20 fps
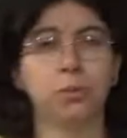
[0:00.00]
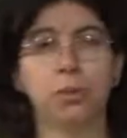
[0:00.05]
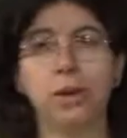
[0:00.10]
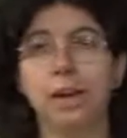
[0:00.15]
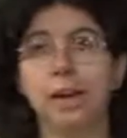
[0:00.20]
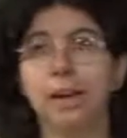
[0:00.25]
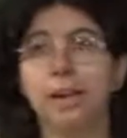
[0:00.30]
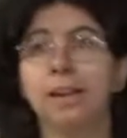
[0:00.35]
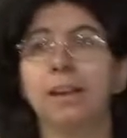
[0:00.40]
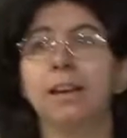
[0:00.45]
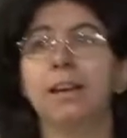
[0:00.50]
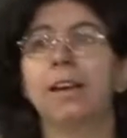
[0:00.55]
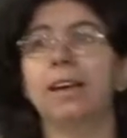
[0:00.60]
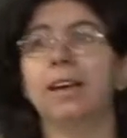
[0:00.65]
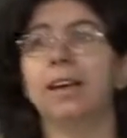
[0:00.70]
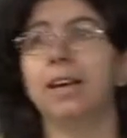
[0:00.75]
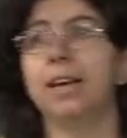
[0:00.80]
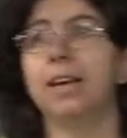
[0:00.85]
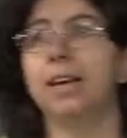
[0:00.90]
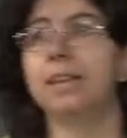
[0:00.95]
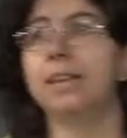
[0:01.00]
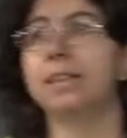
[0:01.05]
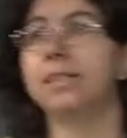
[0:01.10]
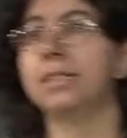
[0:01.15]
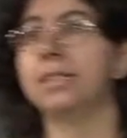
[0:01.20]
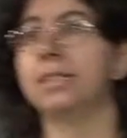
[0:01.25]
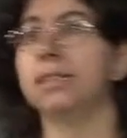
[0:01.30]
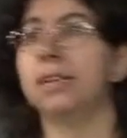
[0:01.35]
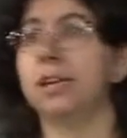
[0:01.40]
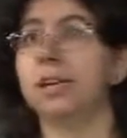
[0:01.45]
week
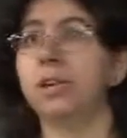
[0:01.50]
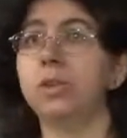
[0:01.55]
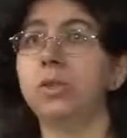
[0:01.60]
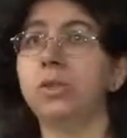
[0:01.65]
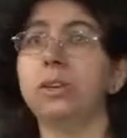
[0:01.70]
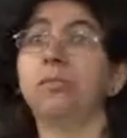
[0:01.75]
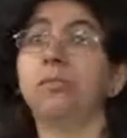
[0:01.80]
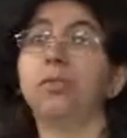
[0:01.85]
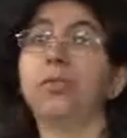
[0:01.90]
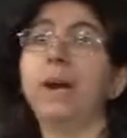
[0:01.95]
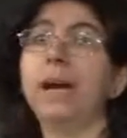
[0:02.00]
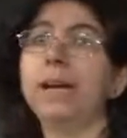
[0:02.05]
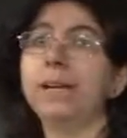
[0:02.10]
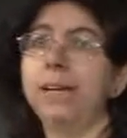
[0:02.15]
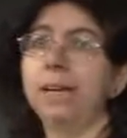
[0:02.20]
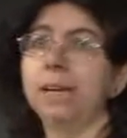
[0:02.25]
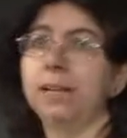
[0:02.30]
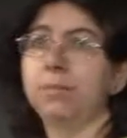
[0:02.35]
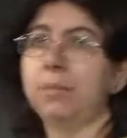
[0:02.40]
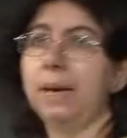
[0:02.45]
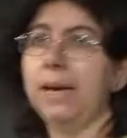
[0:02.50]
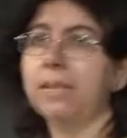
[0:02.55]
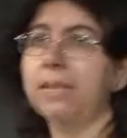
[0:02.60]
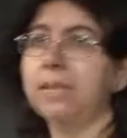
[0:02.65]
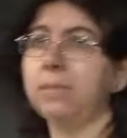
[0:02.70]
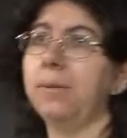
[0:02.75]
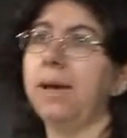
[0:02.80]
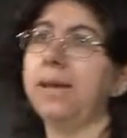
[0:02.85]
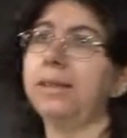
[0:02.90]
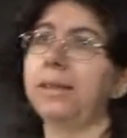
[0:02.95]
is the use of
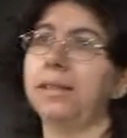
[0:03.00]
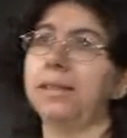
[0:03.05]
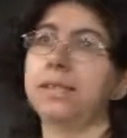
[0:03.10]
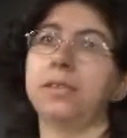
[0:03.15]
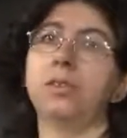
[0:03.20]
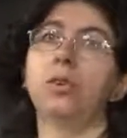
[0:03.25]
gradient-based methods